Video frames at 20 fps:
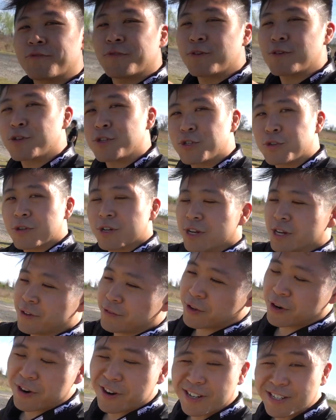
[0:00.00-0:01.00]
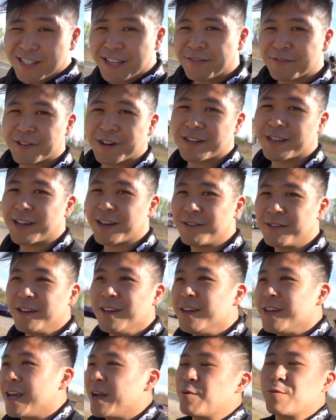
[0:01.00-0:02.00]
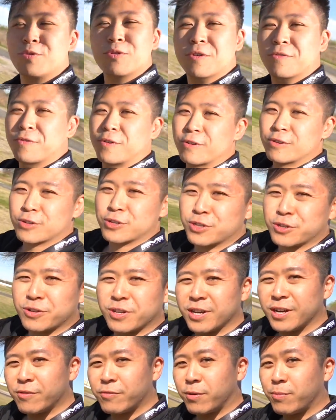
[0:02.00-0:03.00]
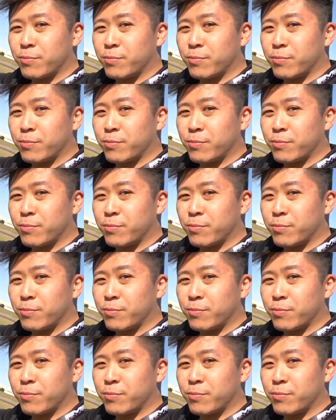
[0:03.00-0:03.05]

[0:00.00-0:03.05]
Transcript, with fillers: doing a photo shoot of the RX-7 right now and we're doing a photo shoot of a